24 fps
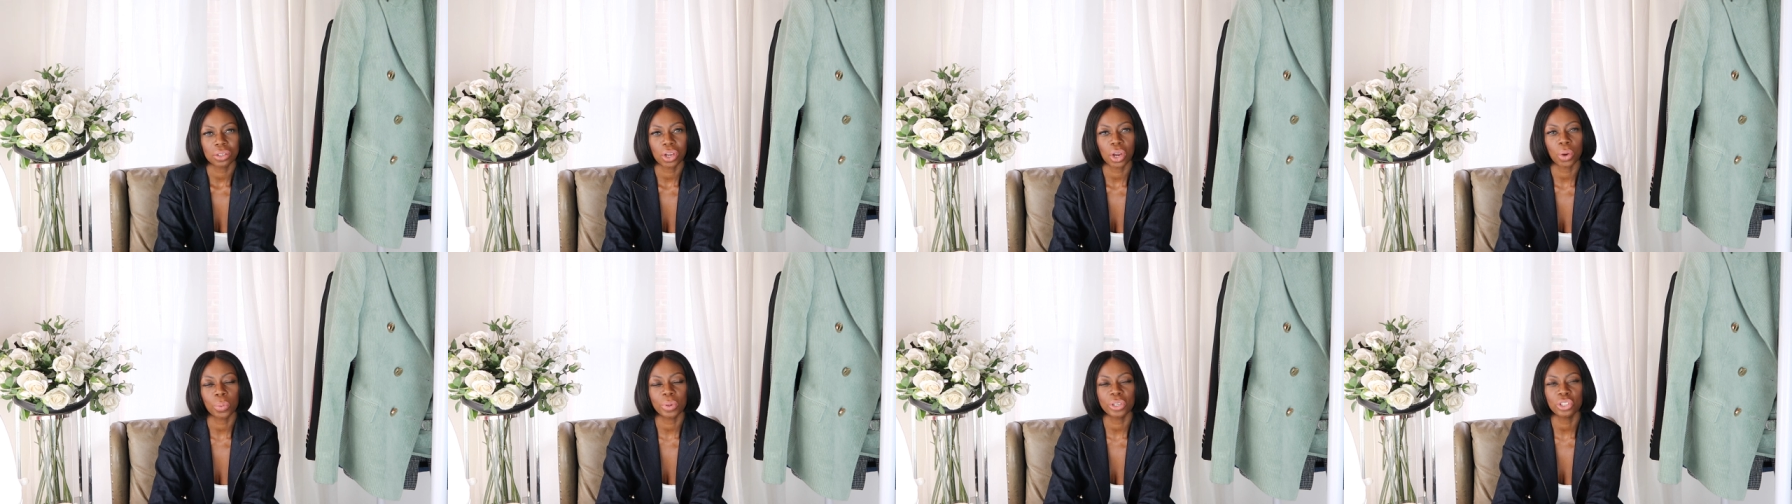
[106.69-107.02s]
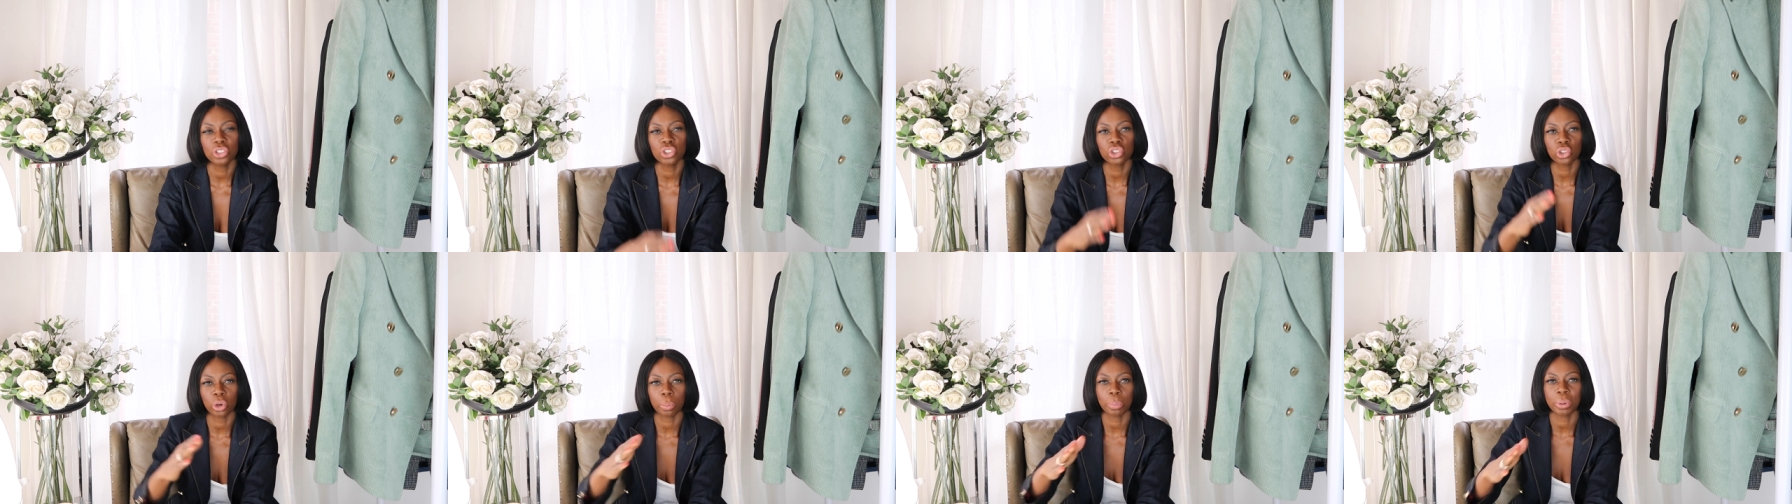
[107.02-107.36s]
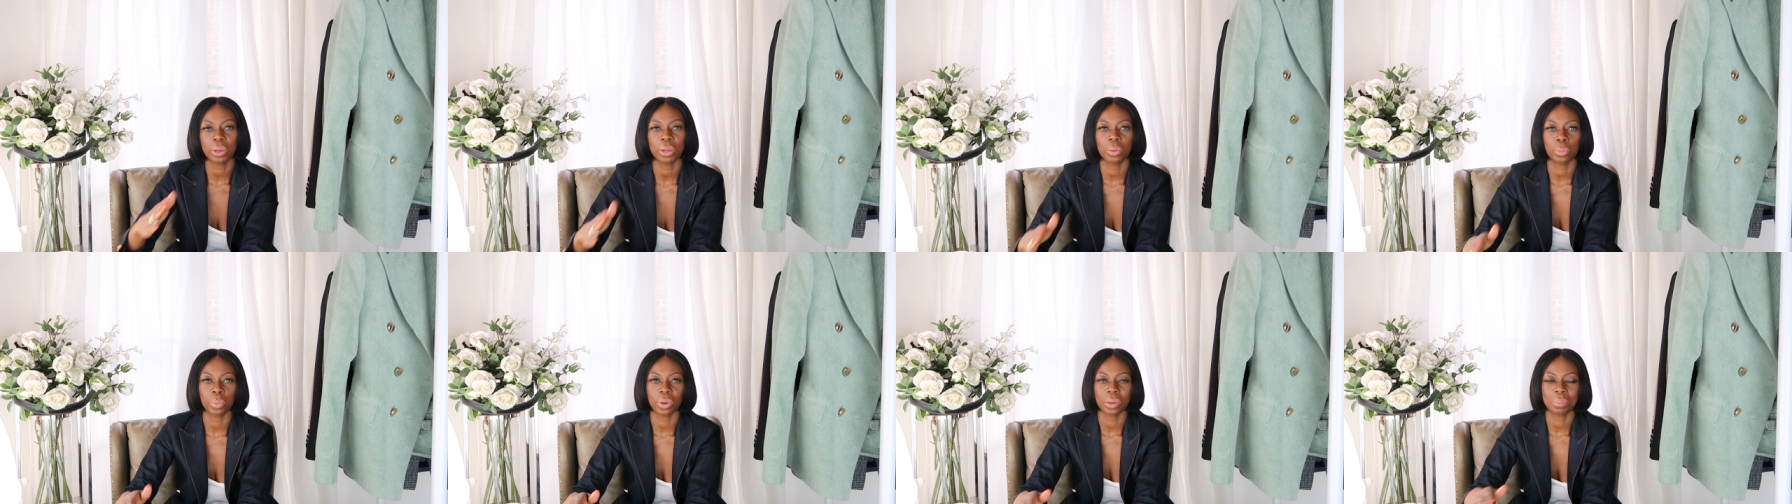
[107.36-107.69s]
going
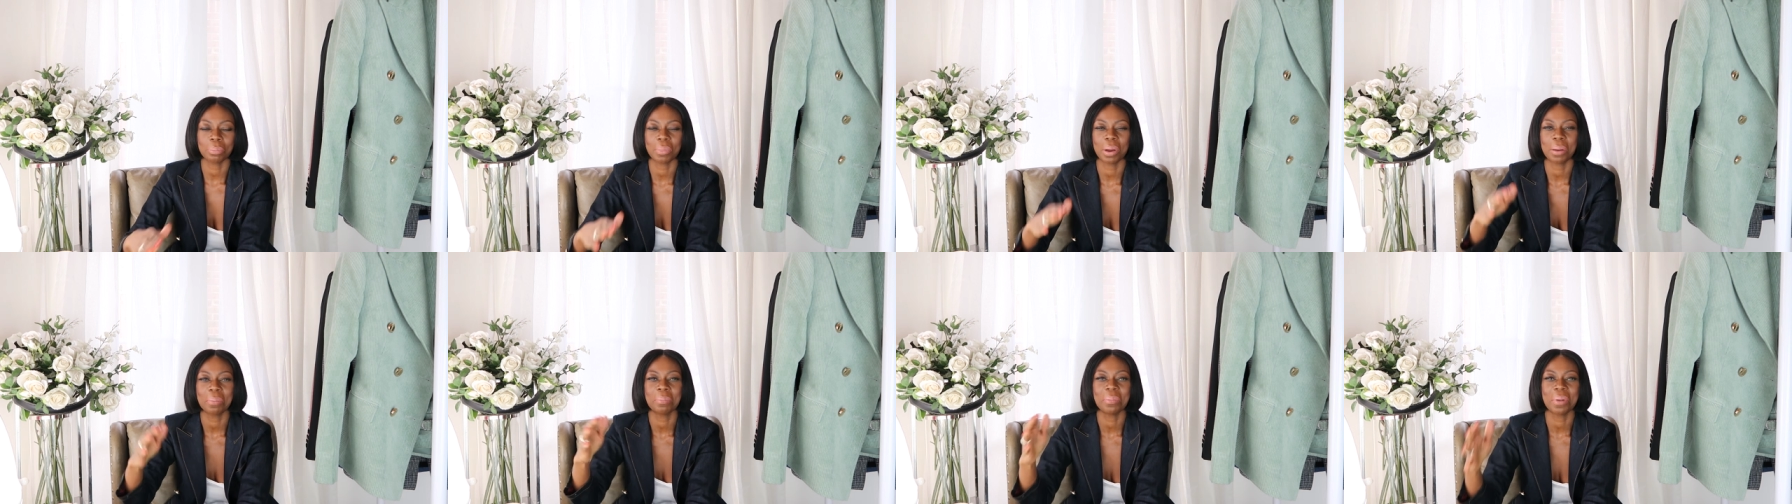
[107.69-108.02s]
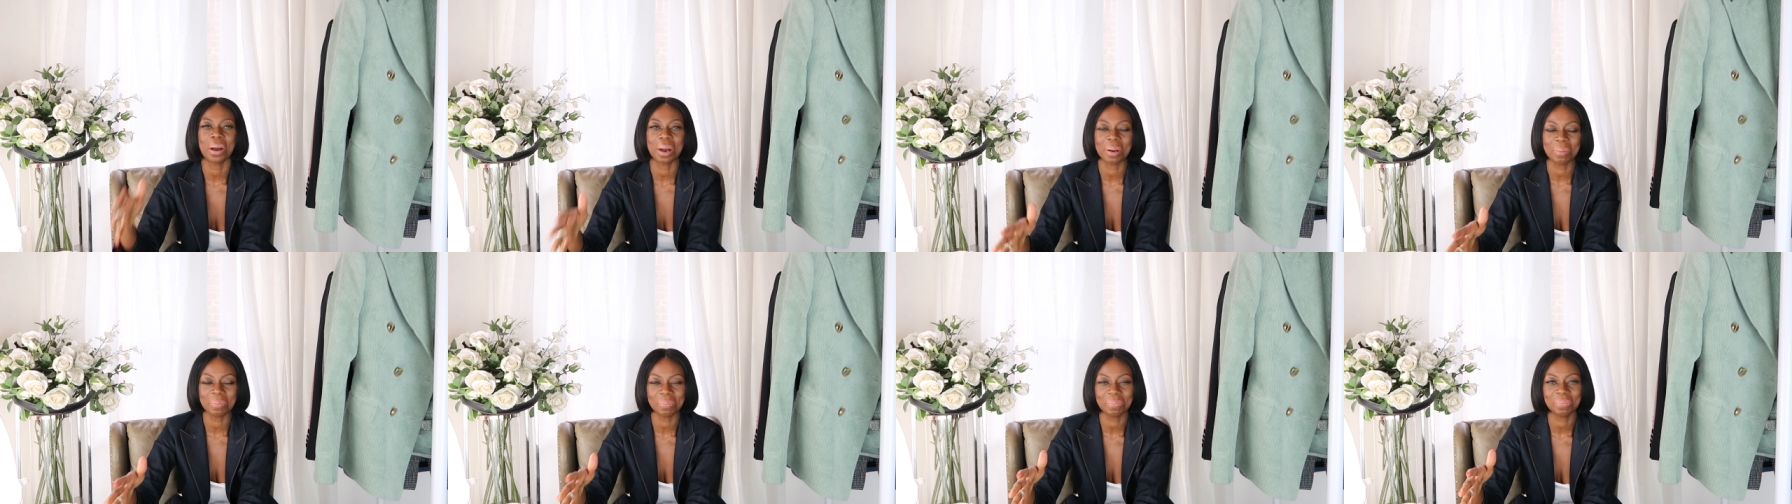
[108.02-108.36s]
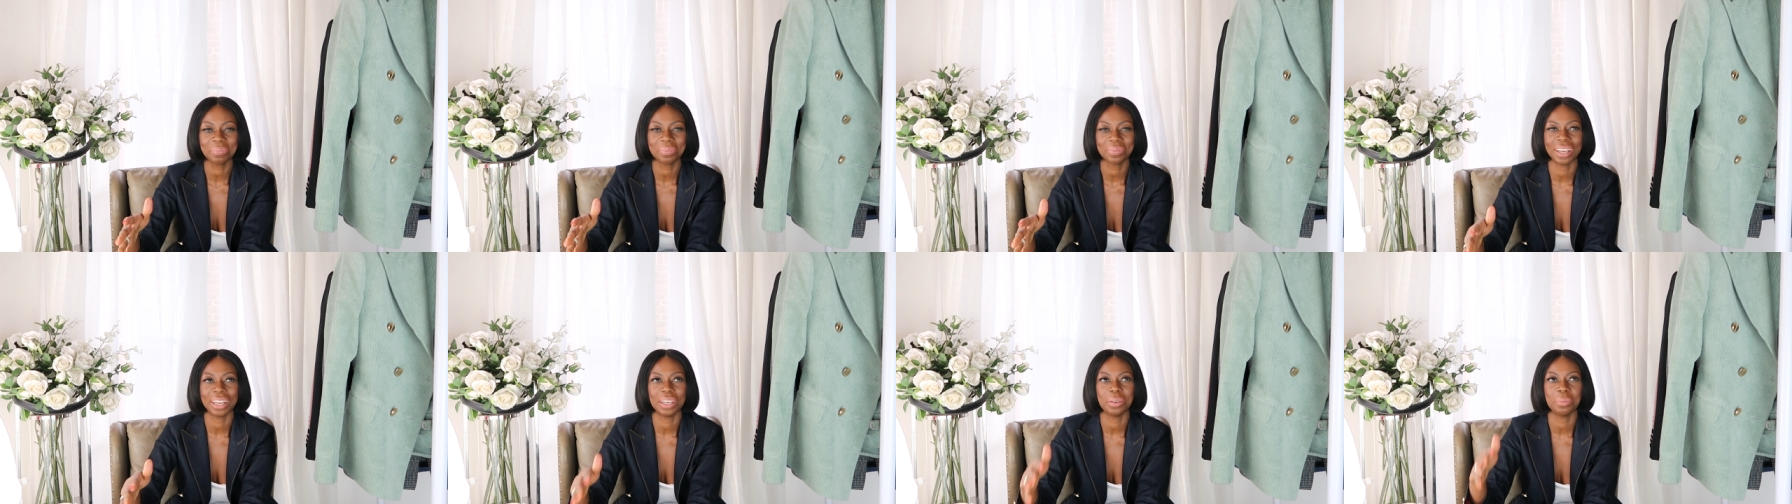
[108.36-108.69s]
shopping with my
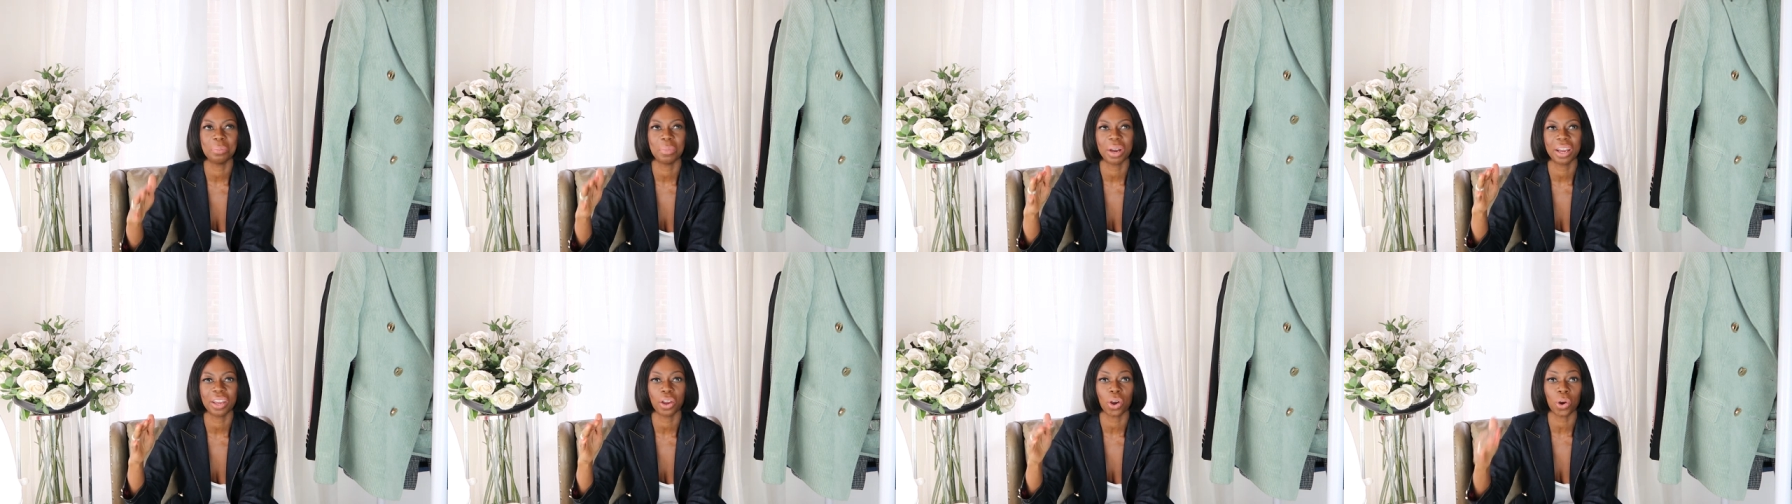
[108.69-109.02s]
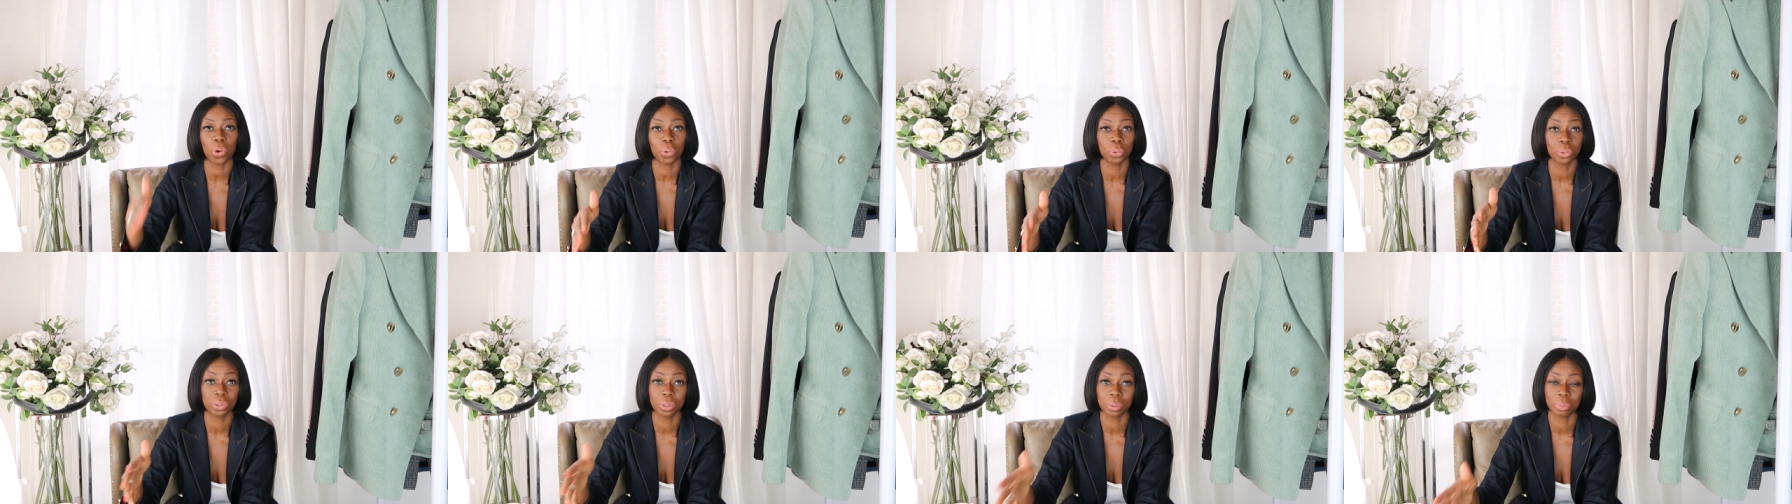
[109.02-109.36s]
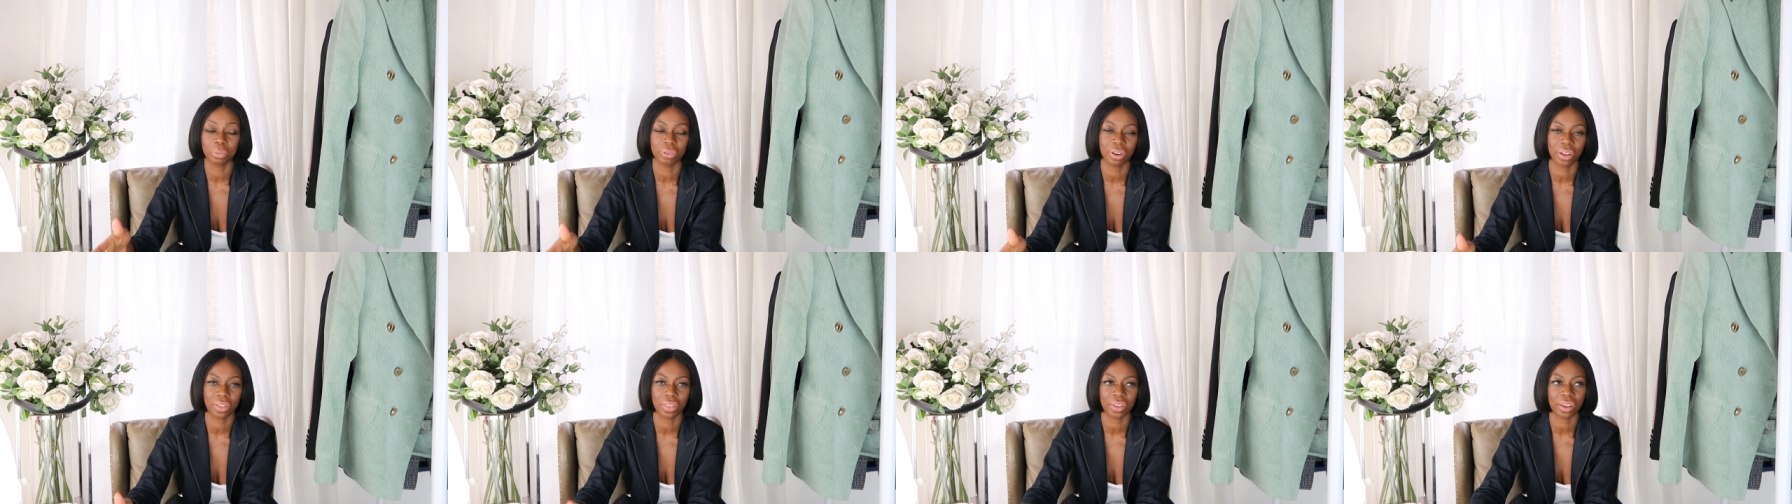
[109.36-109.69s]
mum and my older
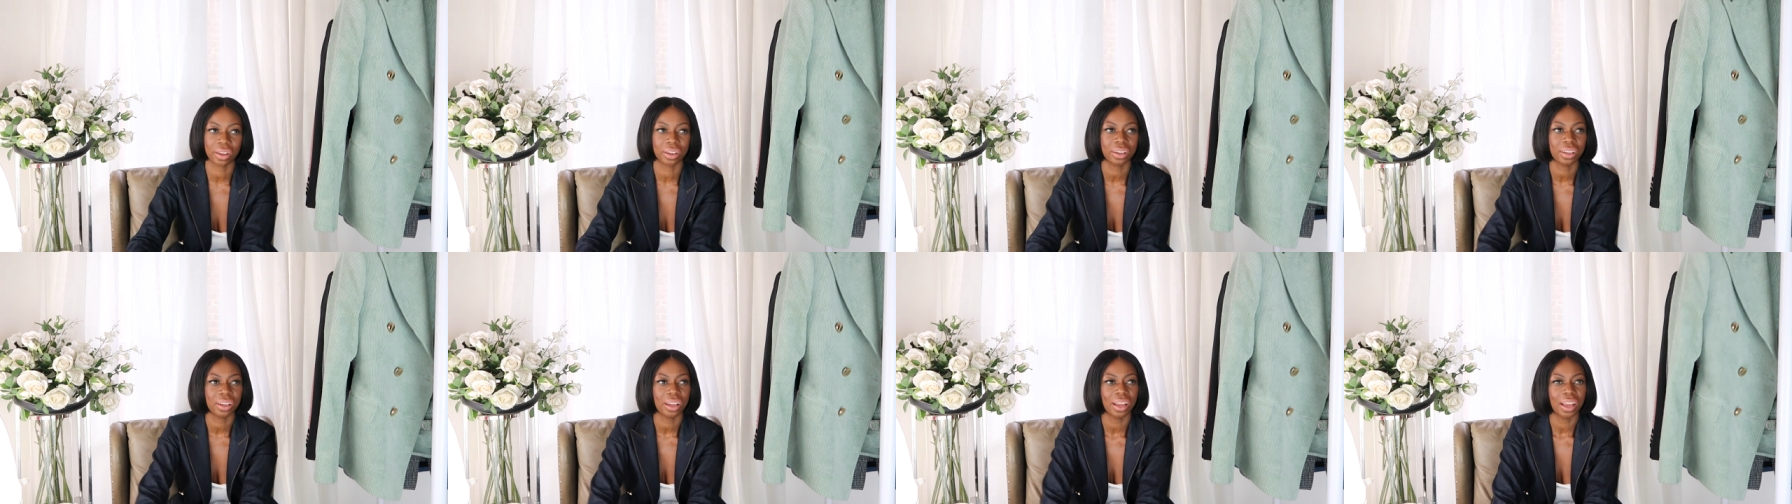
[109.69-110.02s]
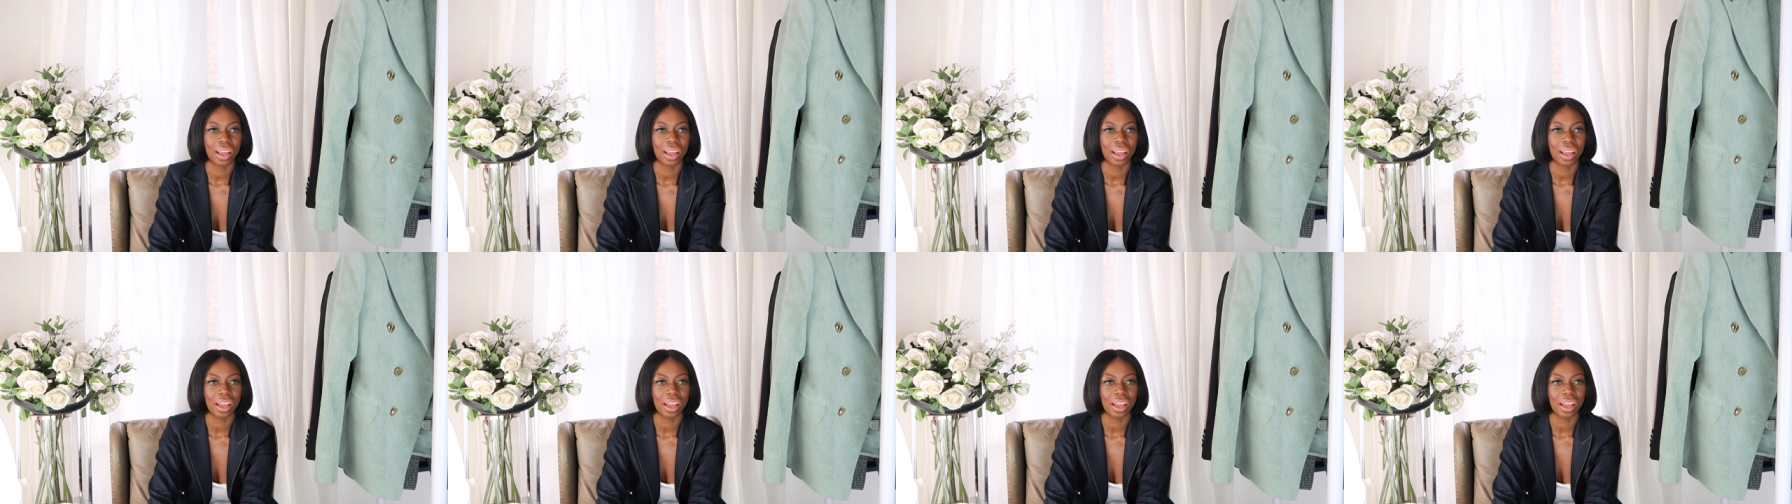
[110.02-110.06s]
brother,